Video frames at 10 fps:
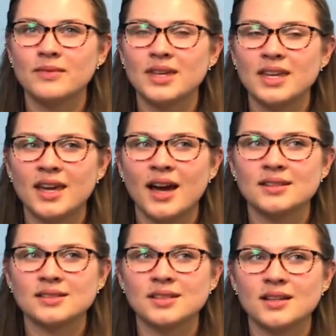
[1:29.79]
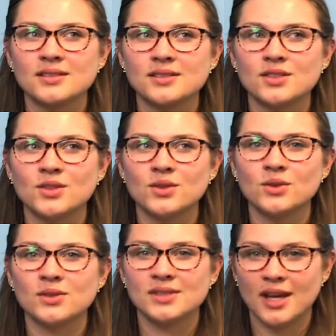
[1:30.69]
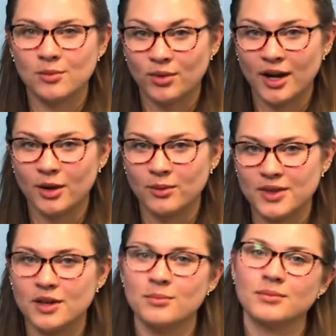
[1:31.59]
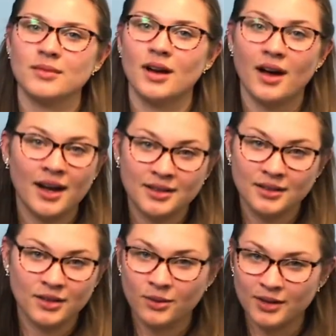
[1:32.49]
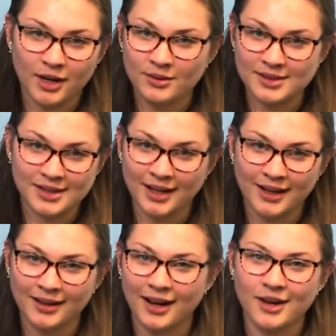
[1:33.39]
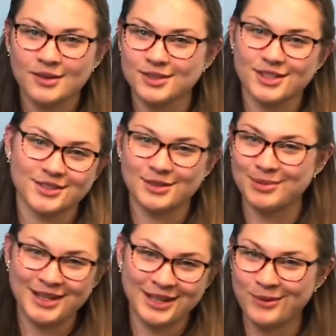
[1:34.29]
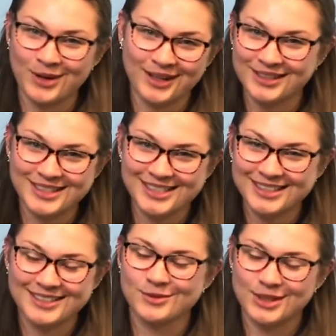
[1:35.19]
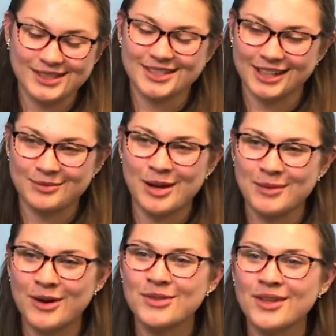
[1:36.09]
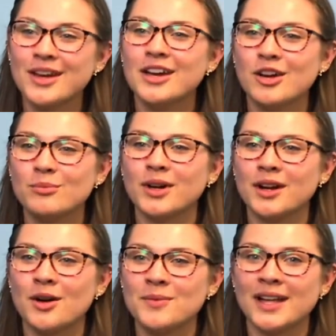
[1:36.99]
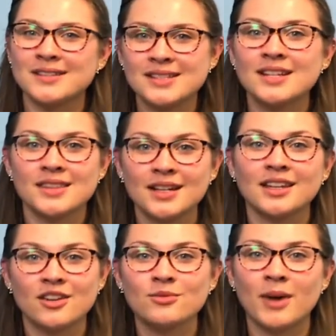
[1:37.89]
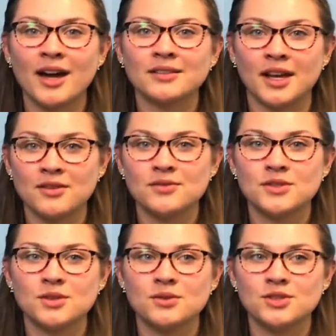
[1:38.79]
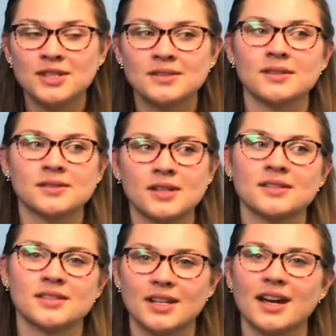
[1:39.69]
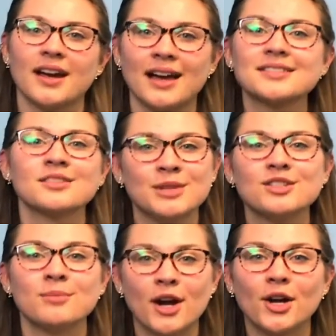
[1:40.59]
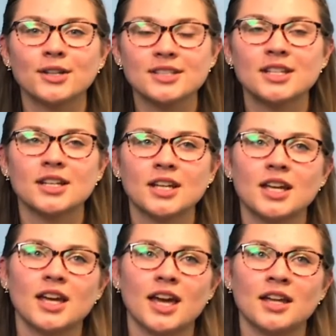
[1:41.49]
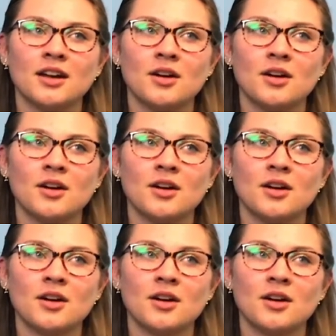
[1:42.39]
He asked us to say a prayer with him. I didn't know what I was saying. I was just repeating words stuck in my mouth. But that's the day that I gave my life to Jesus. That's the day I asked him into my heart. And